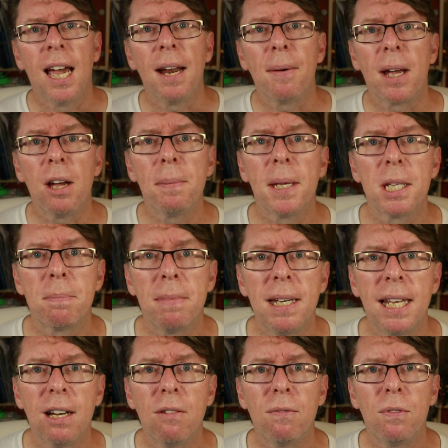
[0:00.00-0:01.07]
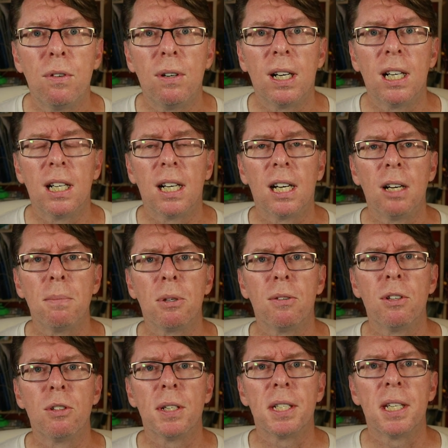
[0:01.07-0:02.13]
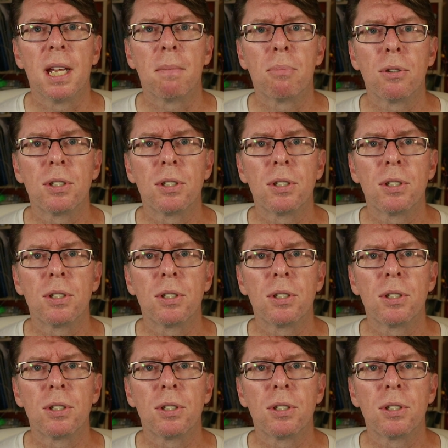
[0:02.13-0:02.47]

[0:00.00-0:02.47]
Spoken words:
Anyway, hope that's been helpful. Hope you're interested in that